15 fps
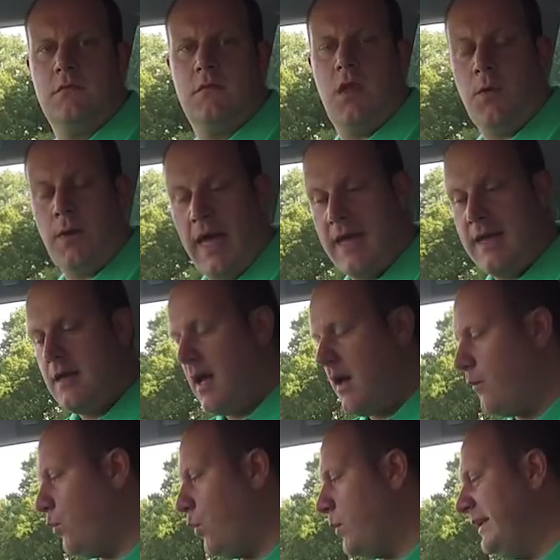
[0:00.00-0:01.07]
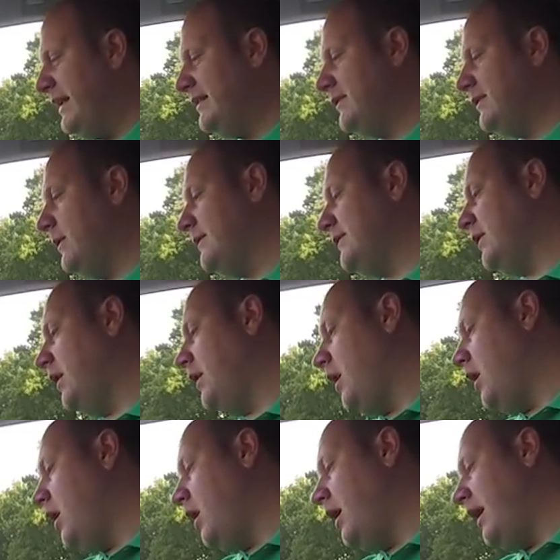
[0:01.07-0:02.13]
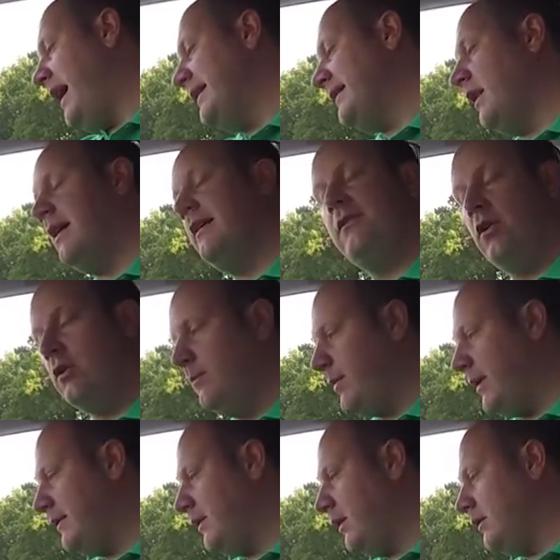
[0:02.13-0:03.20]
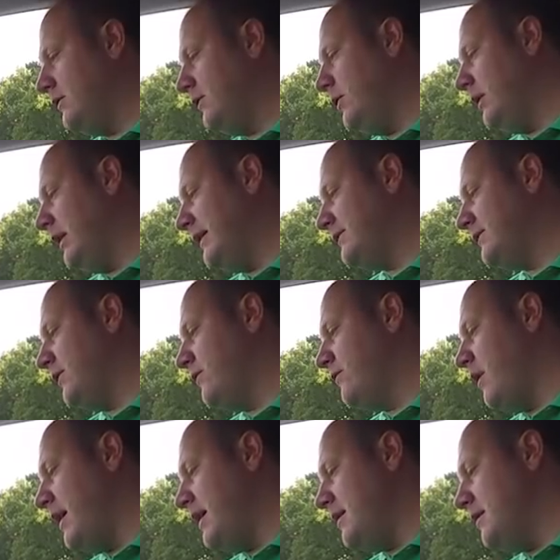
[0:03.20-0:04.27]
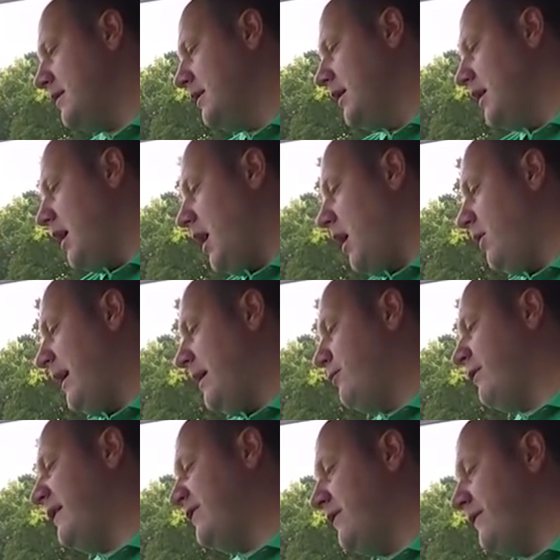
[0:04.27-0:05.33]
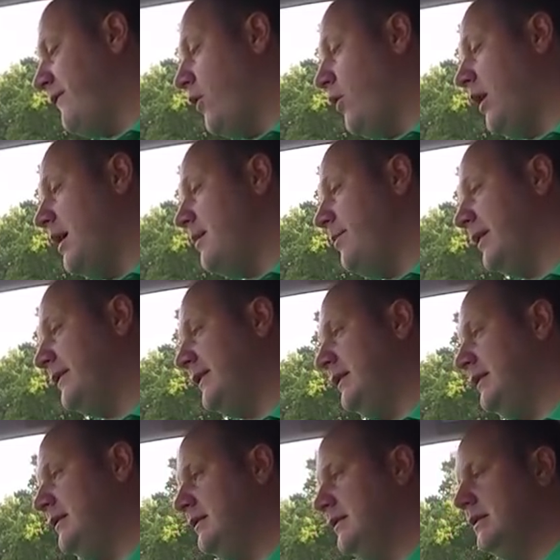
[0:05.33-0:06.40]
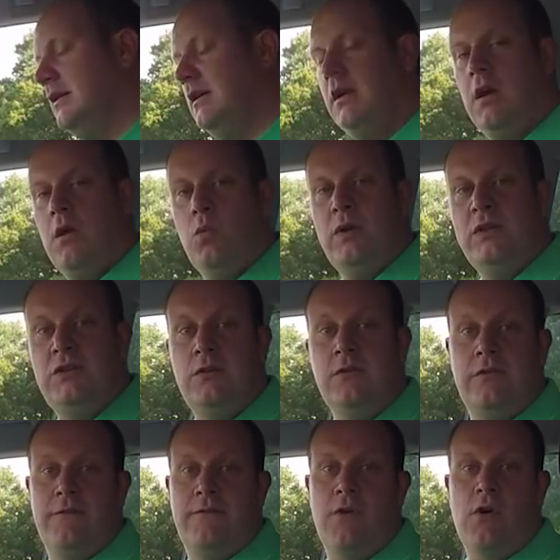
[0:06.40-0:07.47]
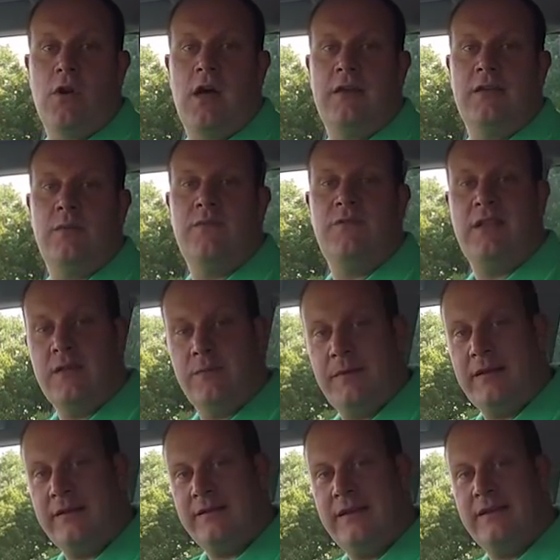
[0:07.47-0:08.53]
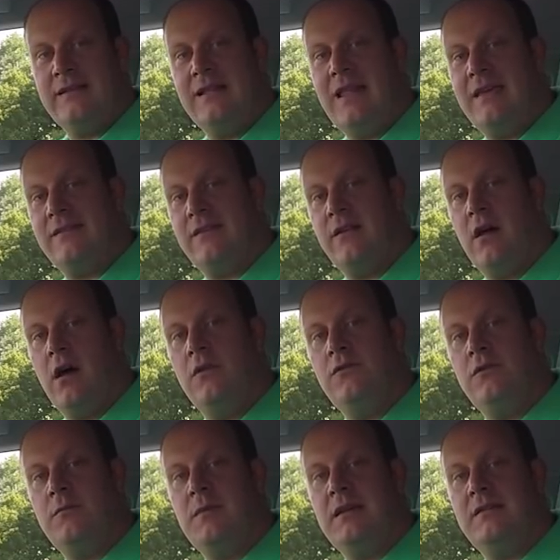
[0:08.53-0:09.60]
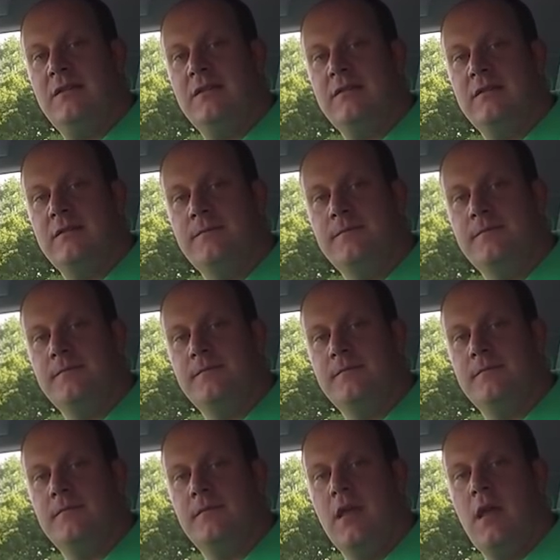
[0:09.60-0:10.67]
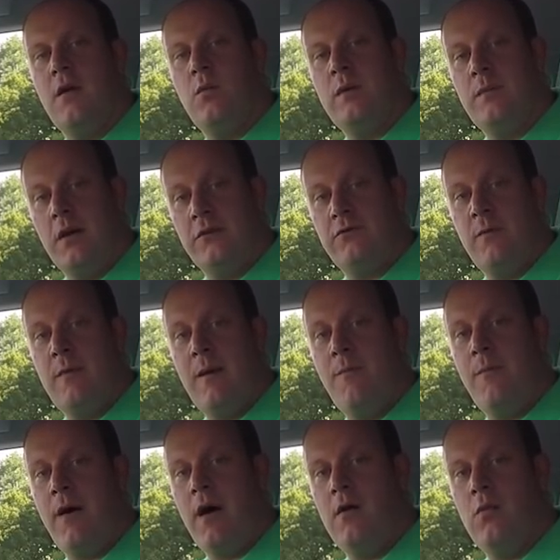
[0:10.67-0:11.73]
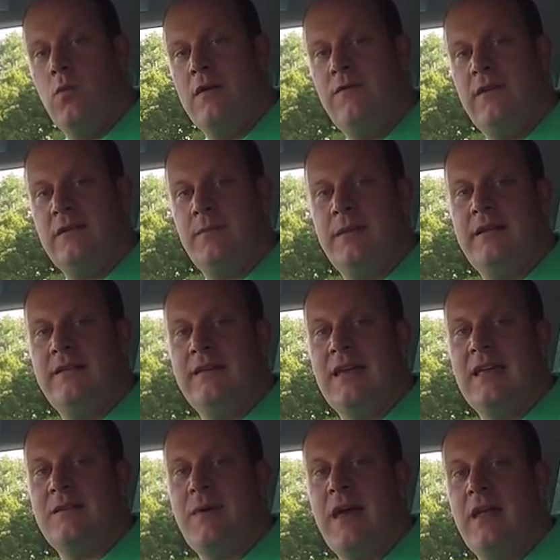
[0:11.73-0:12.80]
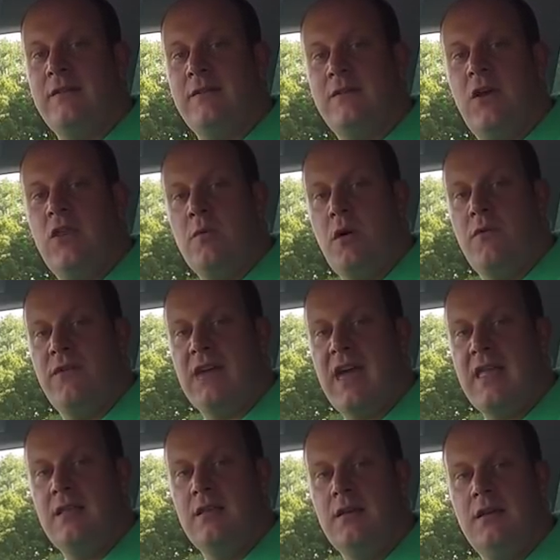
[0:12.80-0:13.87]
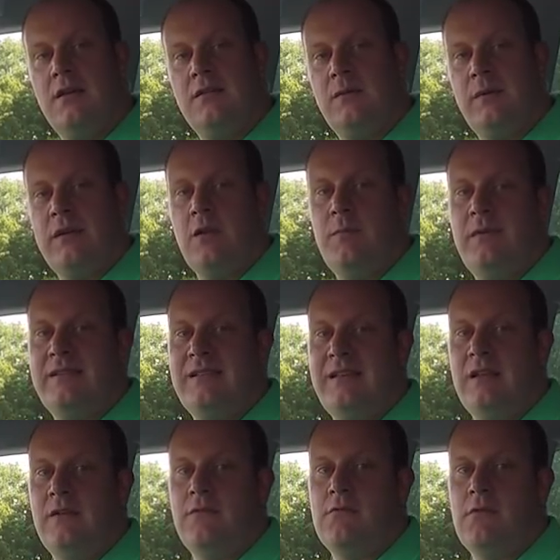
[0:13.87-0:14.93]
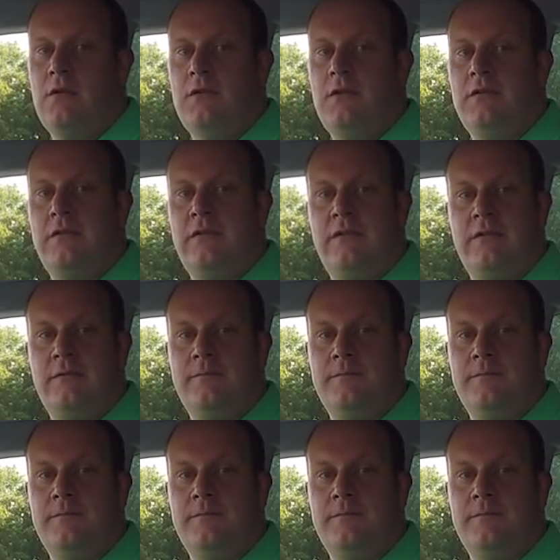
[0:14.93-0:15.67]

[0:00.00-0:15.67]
Okay, what we need to do is turn our headlights on by doing two clicks to the right. I'll then press the fog light button. We'd use the fog lights when visibility is less than 100 metres. We must remember when visibility gets better to turn them off again so we don't mislead other road users.